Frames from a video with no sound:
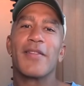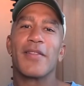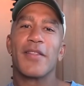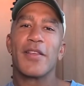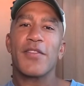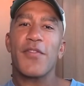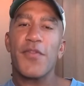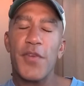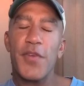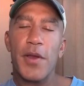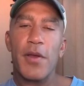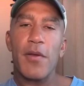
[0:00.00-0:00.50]

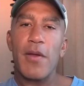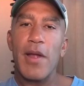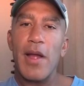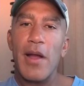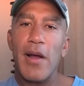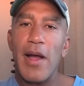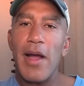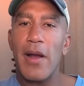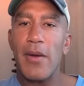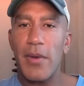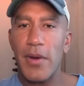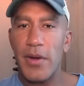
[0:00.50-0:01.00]
Let's figure
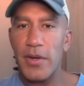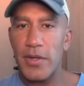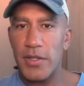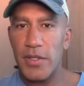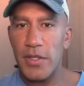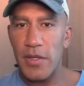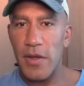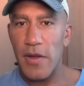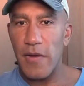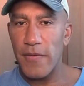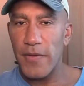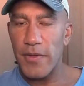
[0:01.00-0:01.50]
out how we're going to
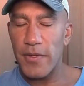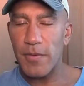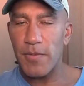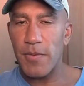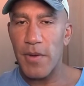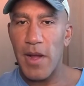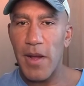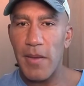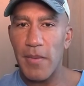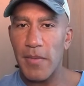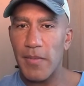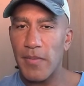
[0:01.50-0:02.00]
solve this
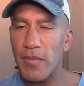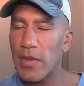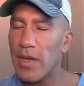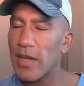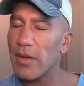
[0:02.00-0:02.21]
problem.